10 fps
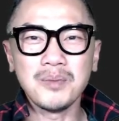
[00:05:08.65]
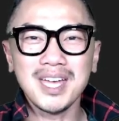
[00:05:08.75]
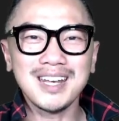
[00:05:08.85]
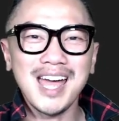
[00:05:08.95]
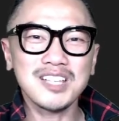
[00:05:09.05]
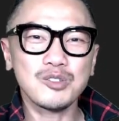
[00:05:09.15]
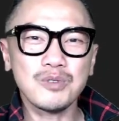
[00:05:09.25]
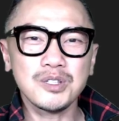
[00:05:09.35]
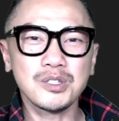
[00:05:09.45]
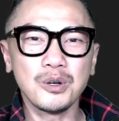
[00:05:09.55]
and as a
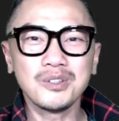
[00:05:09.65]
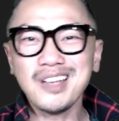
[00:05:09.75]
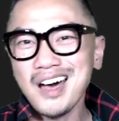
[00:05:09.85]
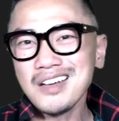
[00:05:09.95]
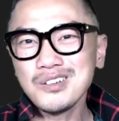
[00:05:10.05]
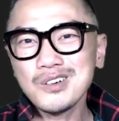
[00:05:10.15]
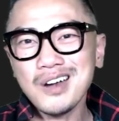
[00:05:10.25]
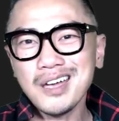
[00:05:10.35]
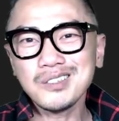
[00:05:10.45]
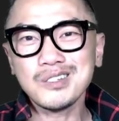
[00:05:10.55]
result
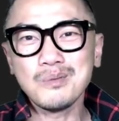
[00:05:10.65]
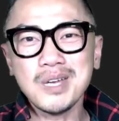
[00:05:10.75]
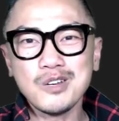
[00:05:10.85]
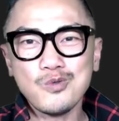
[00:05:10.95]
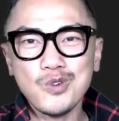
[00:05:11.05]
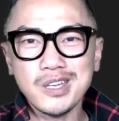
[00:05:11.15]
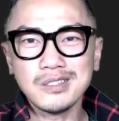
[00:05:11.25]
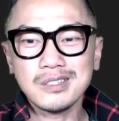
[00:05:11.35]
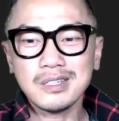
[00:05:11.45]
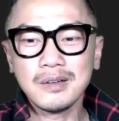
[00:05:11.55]
underestimate
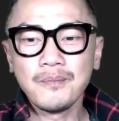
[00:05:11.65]
risk.